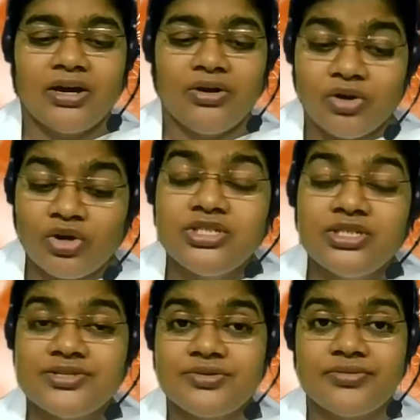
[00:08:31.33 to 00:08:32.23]
not
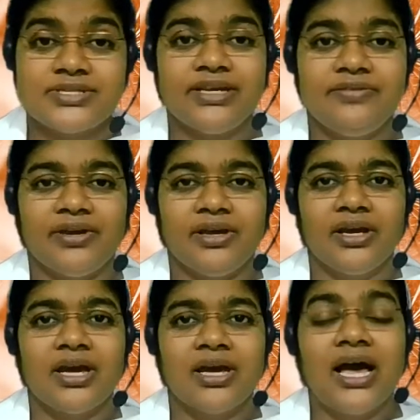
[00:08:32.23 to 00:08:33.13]
just receiving,
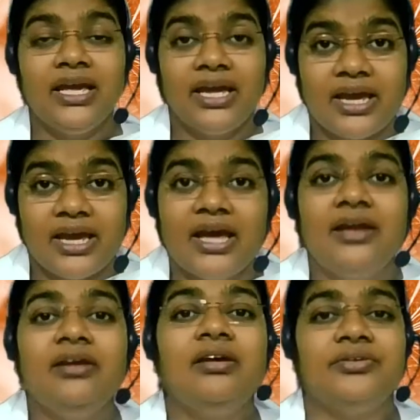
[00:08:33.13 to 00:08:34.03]
I
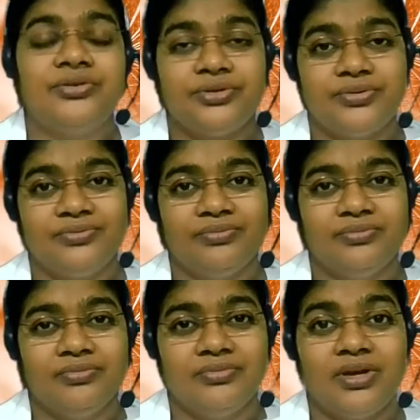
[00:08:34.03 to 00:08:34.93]
carry it,
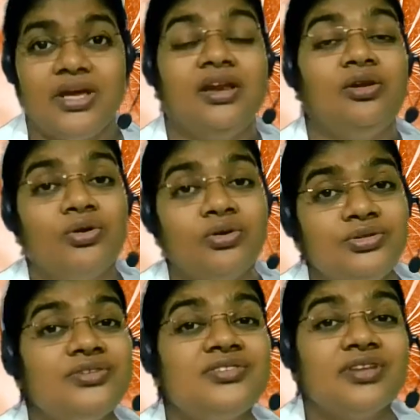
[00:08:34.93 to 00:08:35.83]
and not
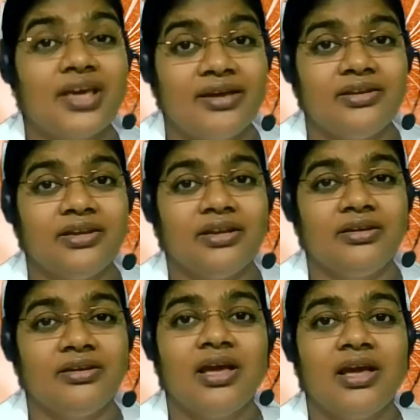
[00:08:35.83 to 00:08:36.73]
just carrying,
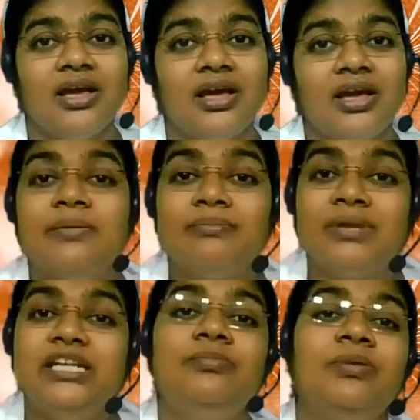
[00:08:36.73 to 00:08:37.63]
I
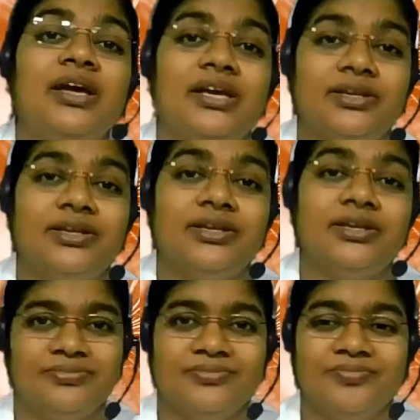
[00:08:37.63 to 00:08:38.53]
multiply it
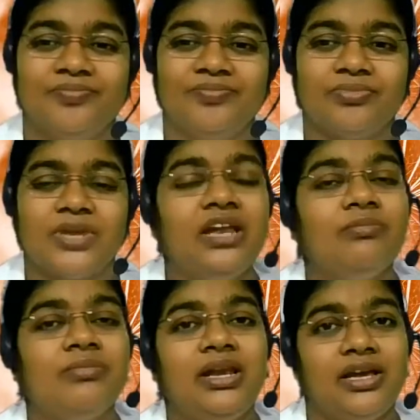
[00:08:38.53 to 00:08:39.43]
in
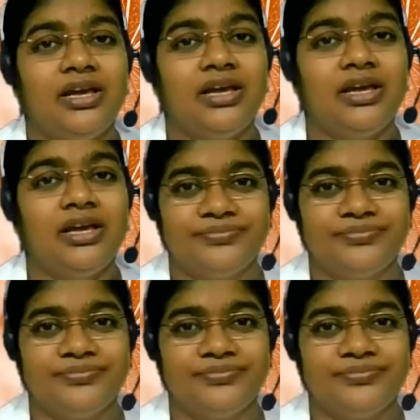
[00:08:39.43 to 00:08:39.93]
my life.